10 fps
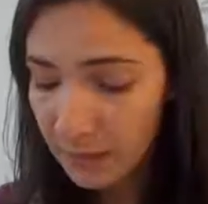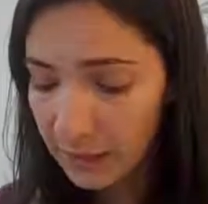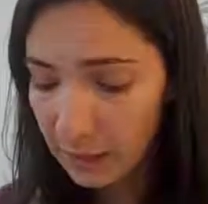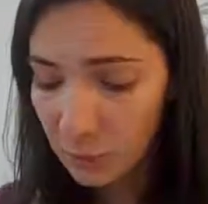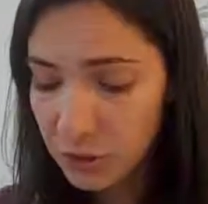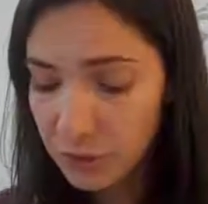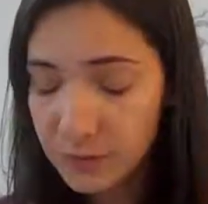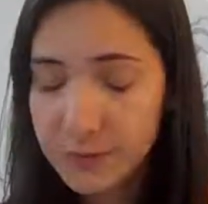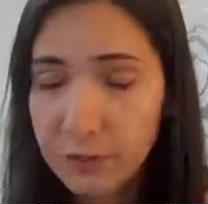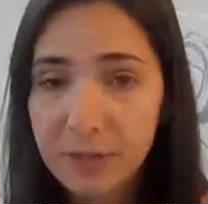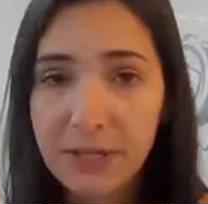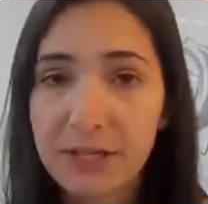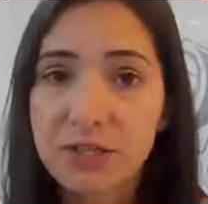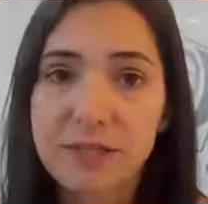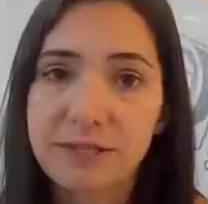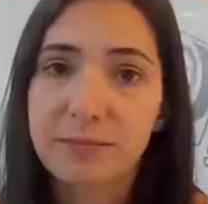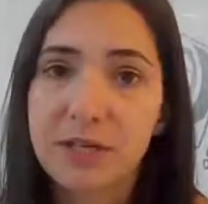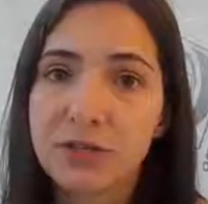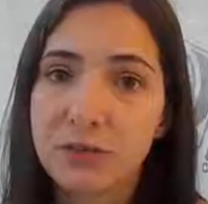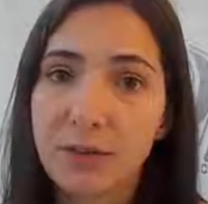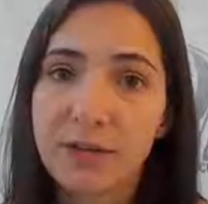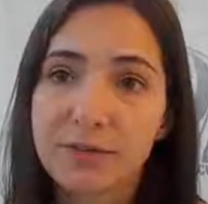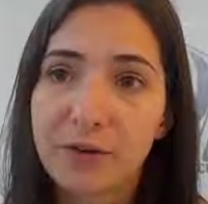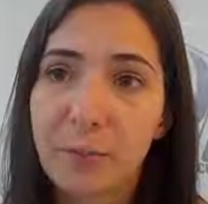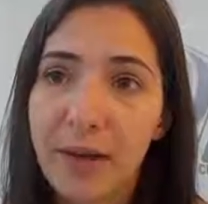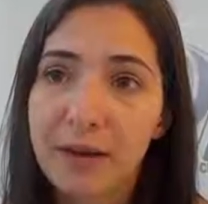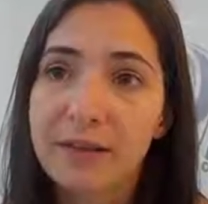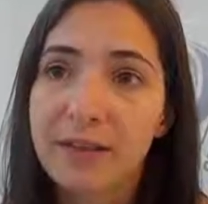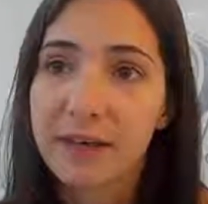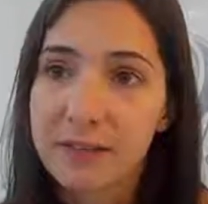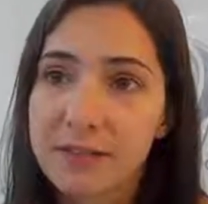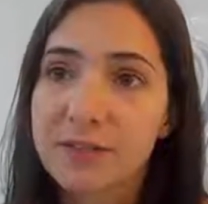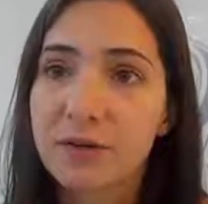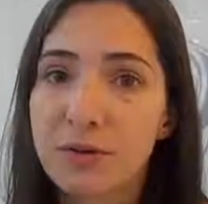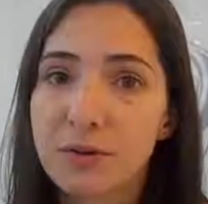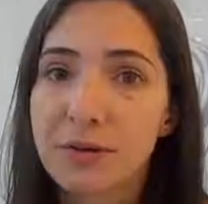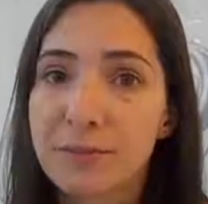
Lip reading: Handwashing with soap and hygiene is a major way of combating that, so